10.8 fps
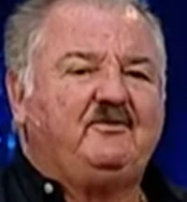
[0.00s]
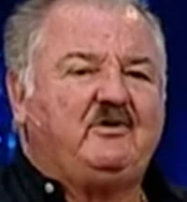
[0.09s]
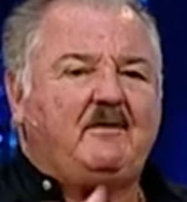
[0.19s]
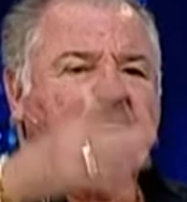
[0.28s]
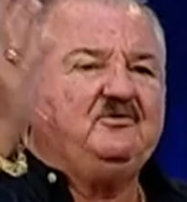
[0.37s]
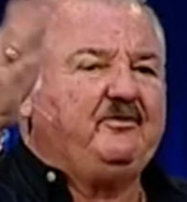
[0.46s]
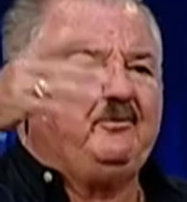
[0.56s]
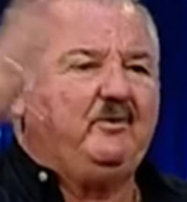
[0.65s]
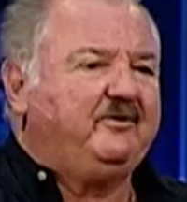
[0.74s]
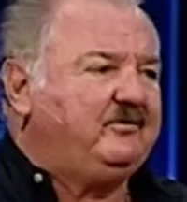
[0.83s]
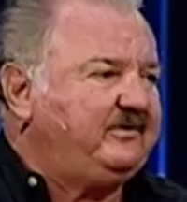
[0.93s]
trappings of the
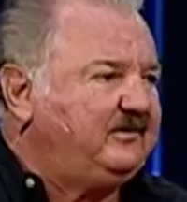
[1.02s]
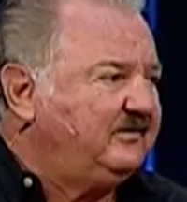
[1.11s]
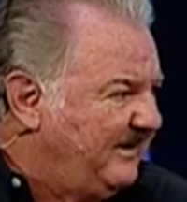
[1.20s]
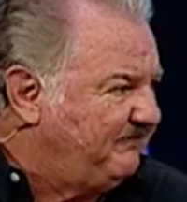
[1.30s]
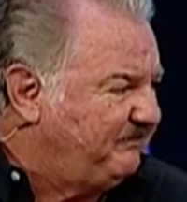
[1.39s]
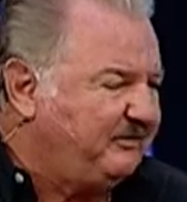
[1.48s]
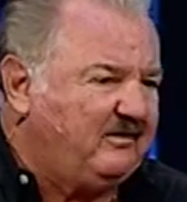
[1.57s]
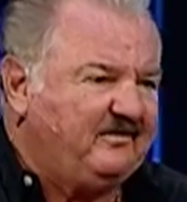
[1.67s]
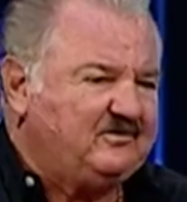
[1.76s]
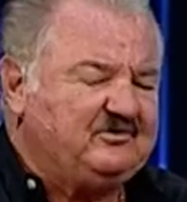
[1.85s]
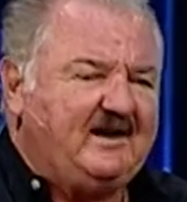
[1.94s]
world and put
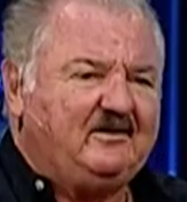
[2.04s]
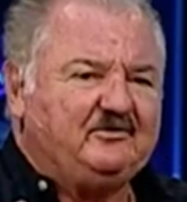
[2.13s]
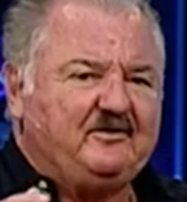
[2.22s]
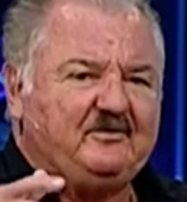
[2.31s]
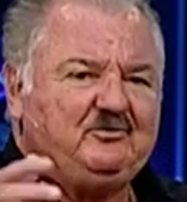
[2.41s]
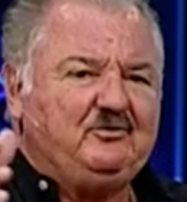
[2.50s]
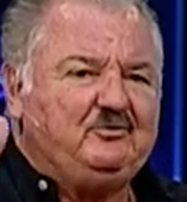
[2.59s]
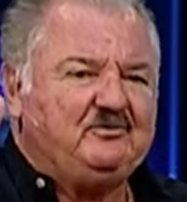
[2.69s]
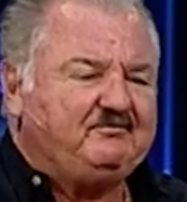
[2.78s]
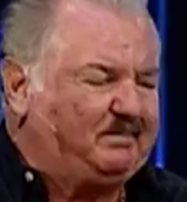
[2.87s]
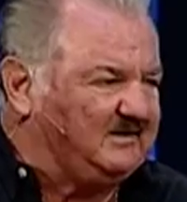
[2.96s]
on the sandals of the
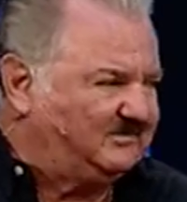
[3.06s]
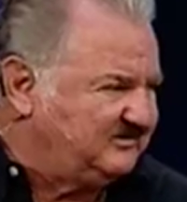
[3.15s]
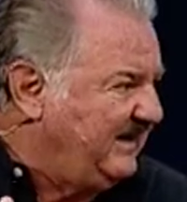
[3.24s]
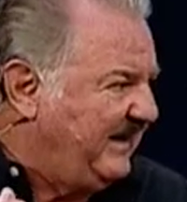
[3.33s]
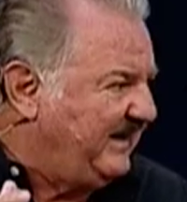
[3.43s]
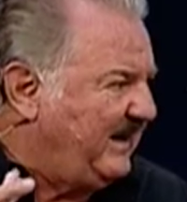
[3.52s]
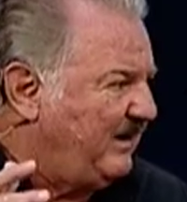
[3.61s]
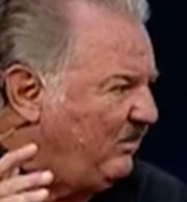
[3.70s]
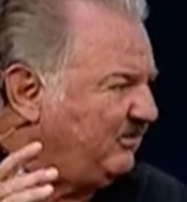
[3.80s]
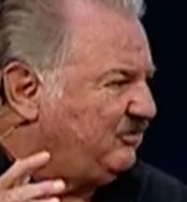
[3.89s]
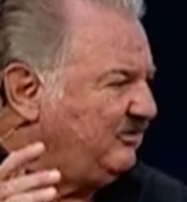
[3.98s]
shoes of peace. And I
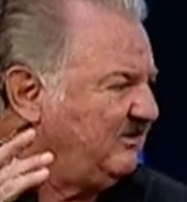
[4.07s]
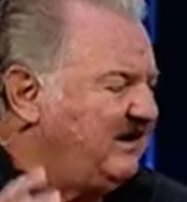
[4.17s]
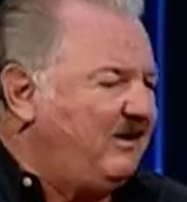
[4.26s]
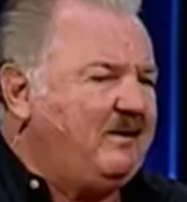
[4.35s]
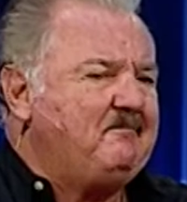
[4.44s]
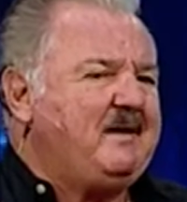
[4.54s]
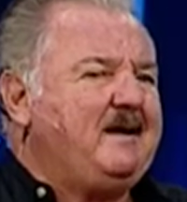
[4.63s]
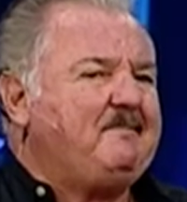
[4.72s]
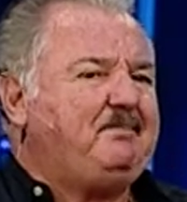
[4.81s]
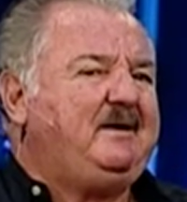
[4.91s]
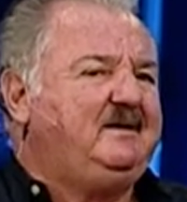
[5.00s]
want you to go and
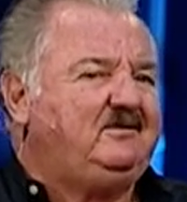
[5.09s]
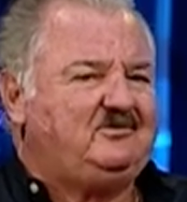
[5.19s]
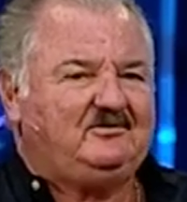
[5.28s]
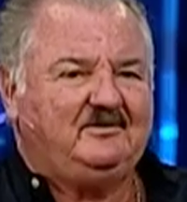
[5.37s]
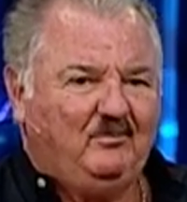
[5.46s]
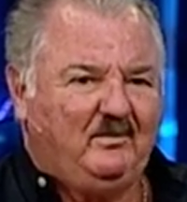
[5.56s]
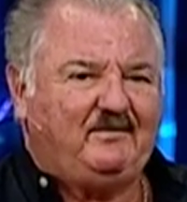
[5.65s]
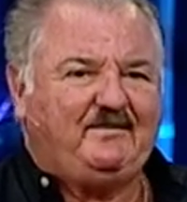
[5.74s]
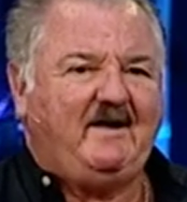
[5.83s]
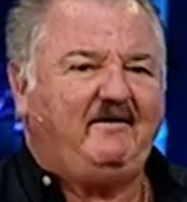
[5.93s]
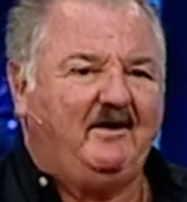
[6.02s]
make peace with
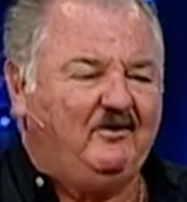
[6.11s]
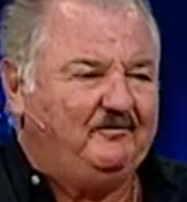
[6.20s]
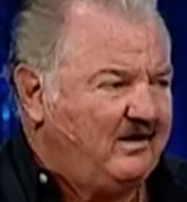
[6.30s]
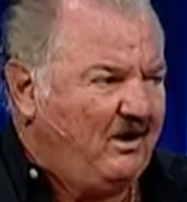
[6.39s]
Pharaoh.